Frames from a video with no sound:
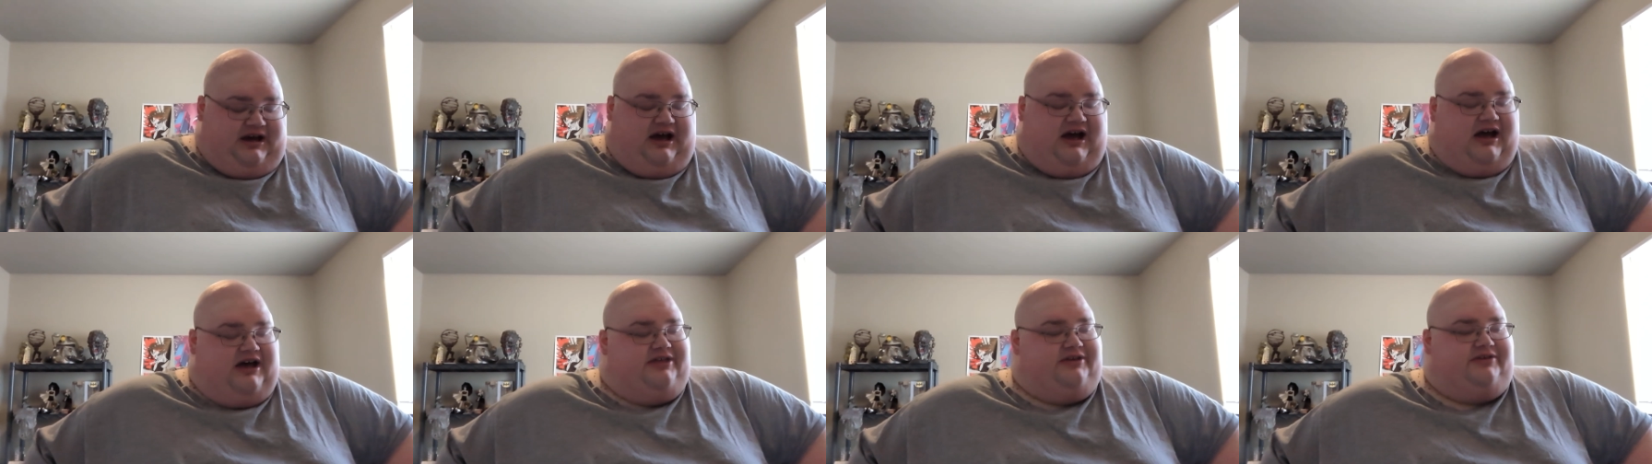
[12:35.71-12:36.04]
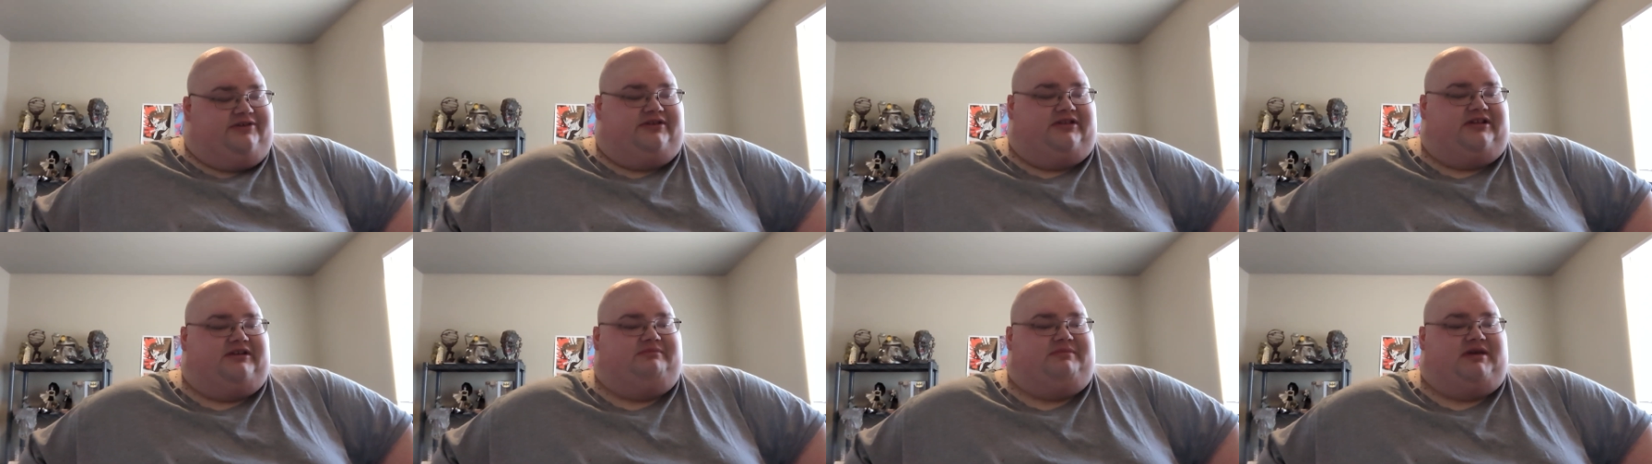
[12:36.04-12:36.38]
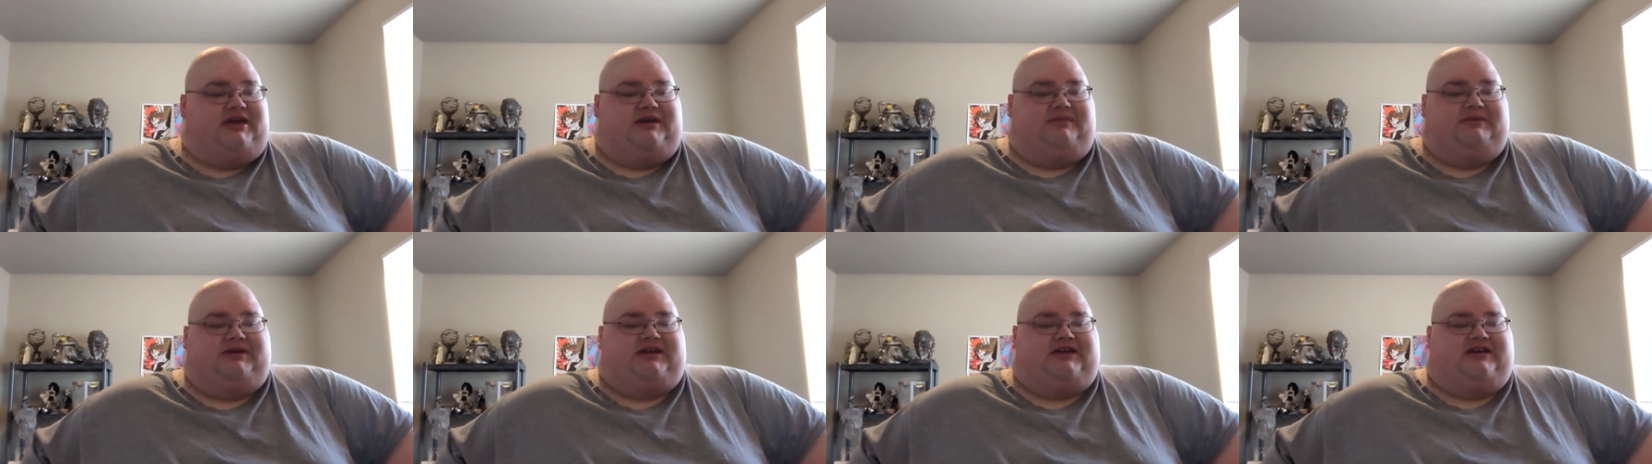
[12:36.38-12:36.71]
other than
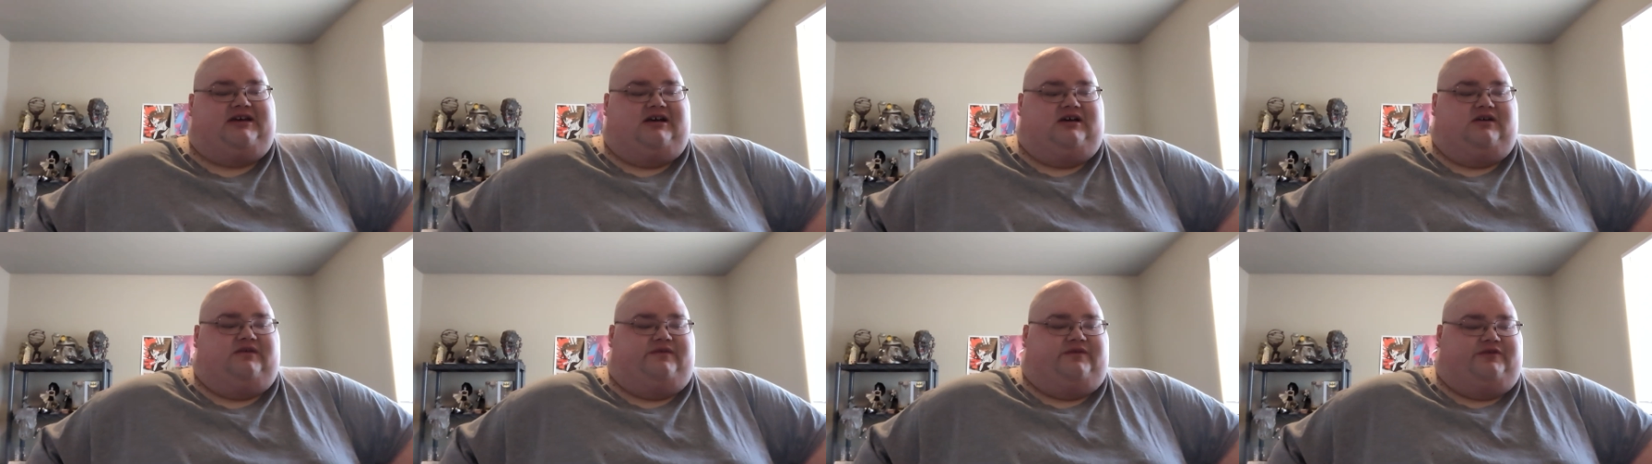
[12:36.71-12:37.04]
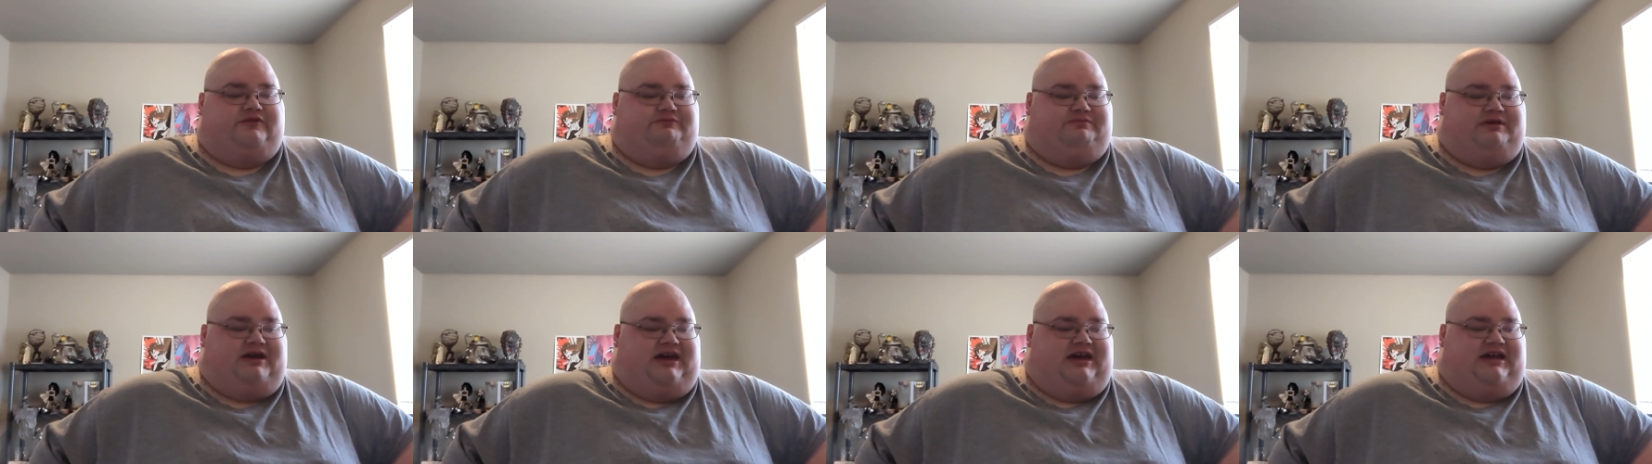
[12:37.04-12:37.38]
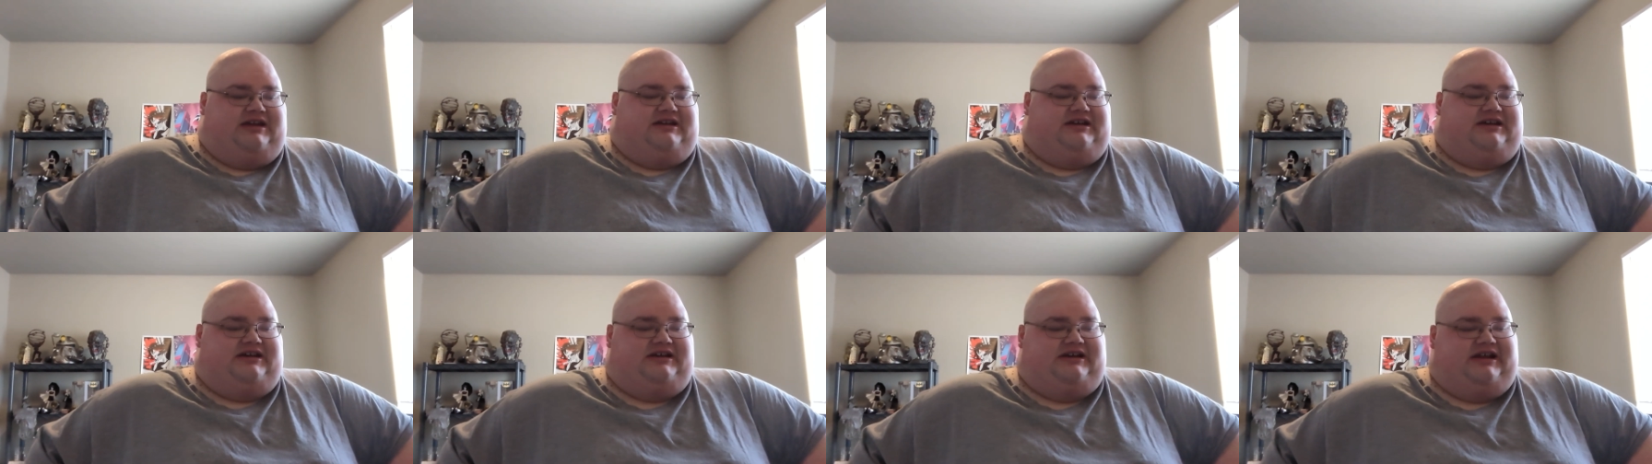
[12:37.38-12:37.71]
maybe Kung Fu
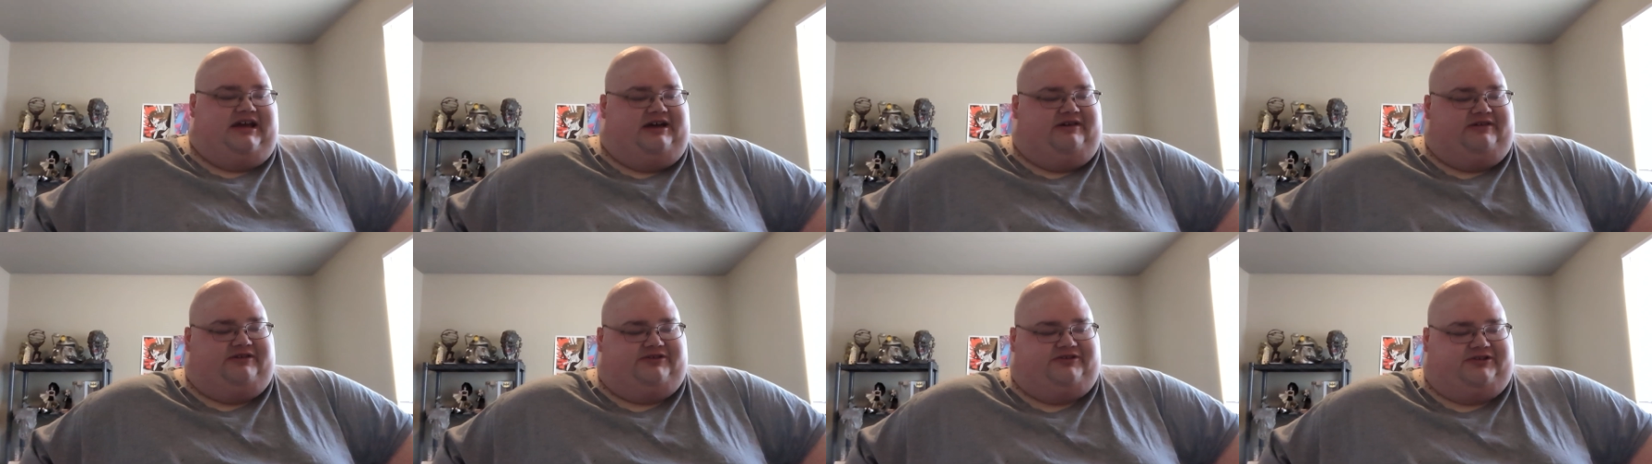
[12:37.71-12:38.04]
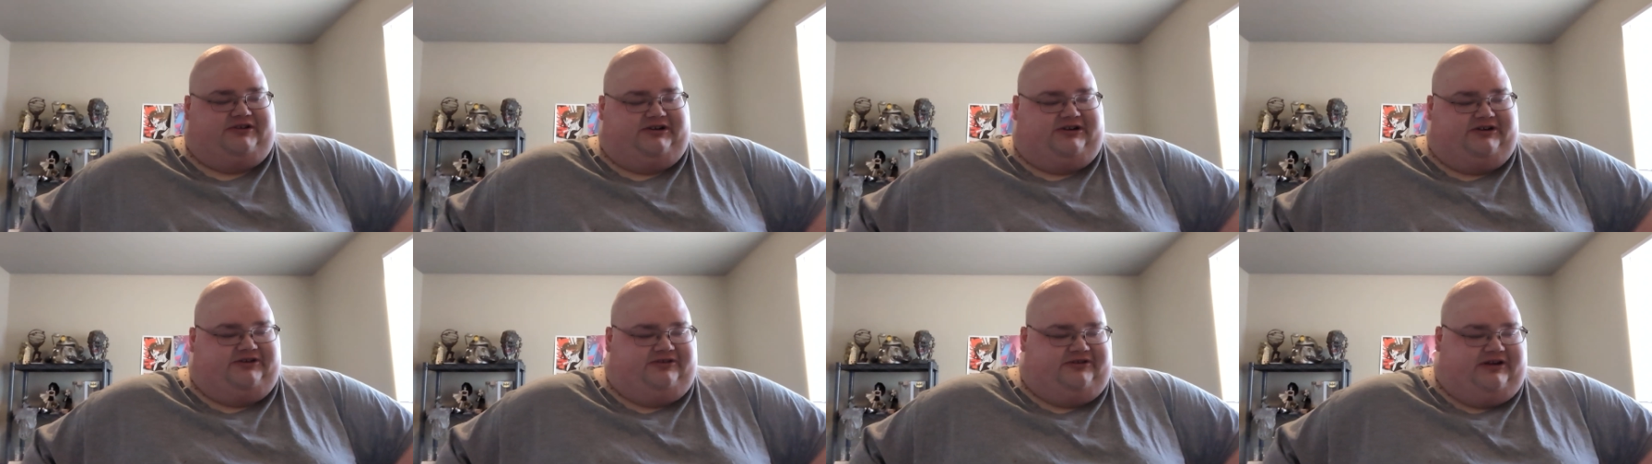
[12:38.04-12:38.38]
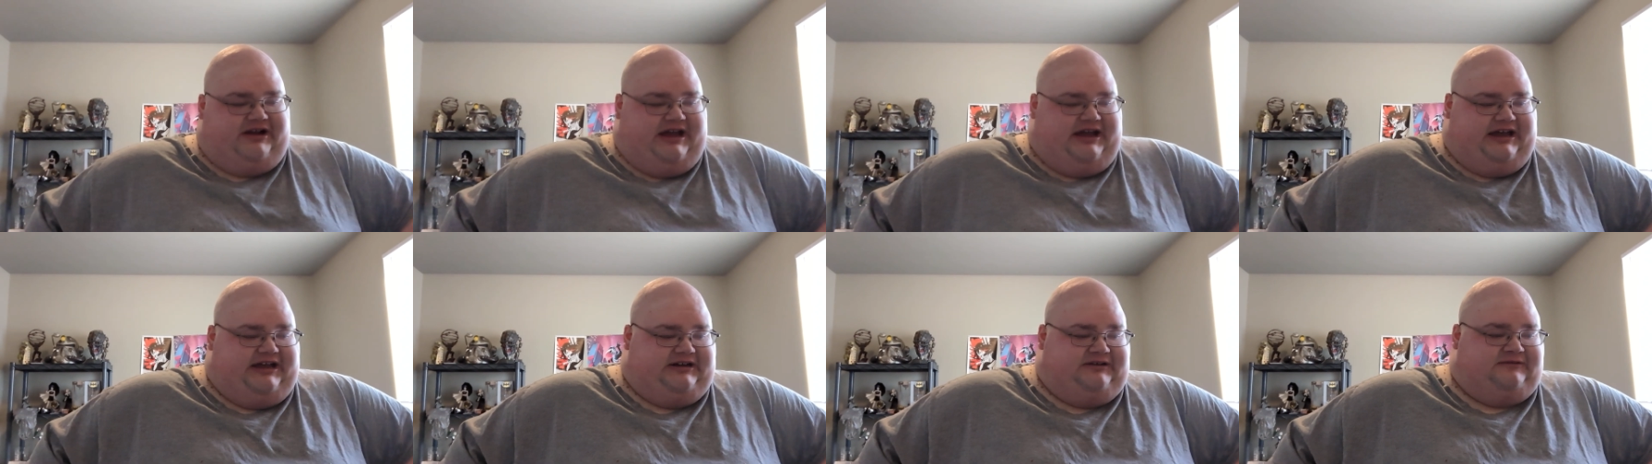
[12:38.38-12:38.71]
Panda and How to Train Your
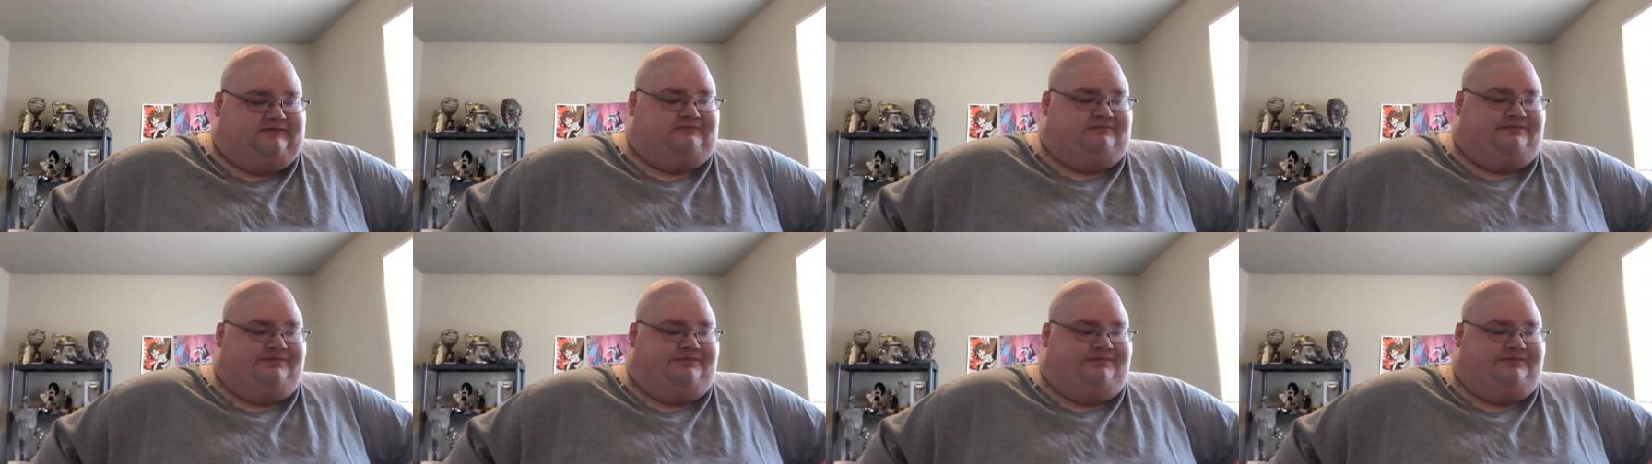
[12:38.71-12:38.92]
Dragon.